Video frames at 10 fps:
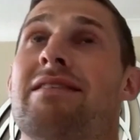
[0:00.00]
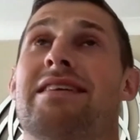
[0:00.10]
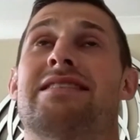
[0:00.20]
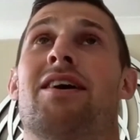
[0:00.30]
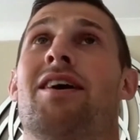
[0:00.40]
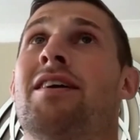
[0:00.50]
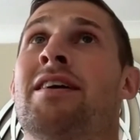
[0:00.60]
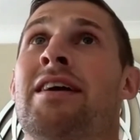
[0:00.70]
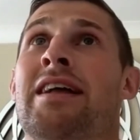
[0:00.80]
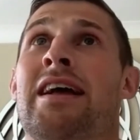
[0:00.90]
It's hard.
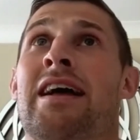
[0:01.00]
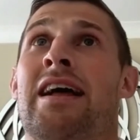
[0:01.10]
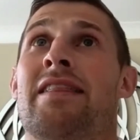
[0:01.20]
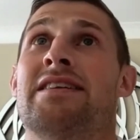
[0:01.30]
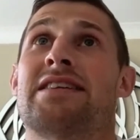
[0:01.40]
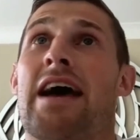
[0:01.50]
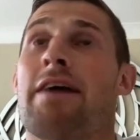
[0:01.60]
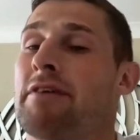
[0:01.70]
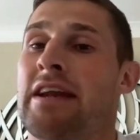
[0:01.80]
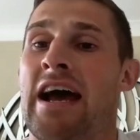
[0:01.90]
The South
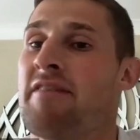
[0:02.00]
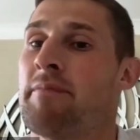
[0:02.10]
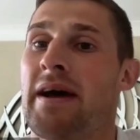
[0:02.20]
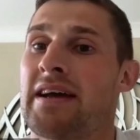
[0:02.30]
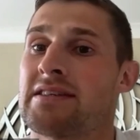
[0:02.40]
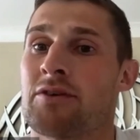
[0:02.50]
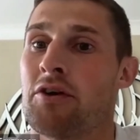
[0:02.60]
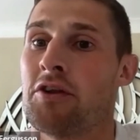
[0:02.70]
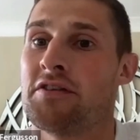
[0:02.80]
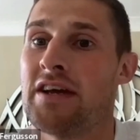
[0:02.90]
African halfbacks have got
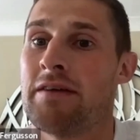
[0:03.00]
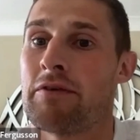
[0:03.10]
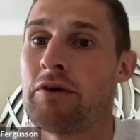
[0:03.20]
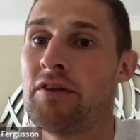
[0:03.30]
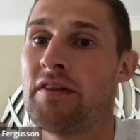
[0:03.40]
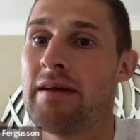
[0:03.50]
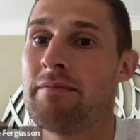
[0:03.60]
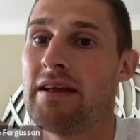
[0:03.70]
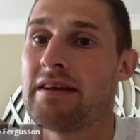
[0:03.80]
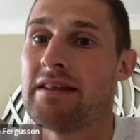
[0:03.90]
a lot of time for all of them.
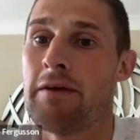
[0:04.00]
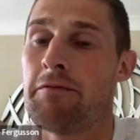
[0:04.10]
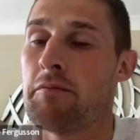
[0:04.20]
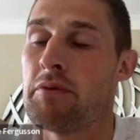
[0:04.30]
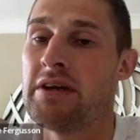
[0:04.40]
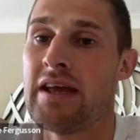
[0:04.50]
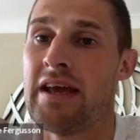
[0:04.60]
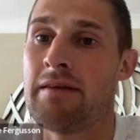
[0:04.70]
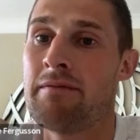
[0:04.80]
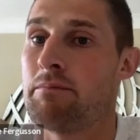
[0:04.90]
Like, different breed
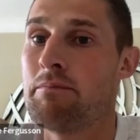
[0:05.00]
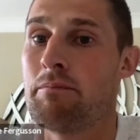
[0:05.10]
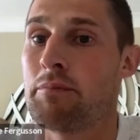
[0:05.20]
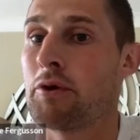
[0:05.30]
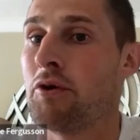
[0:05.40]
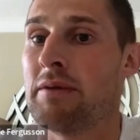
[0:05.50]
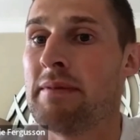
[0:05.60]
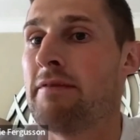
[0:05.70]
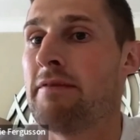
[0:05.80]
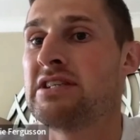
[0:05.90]
again, purely
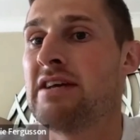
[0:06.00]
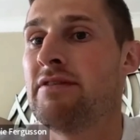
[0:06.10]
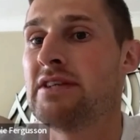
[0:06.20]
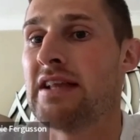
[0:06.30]
made for sevens.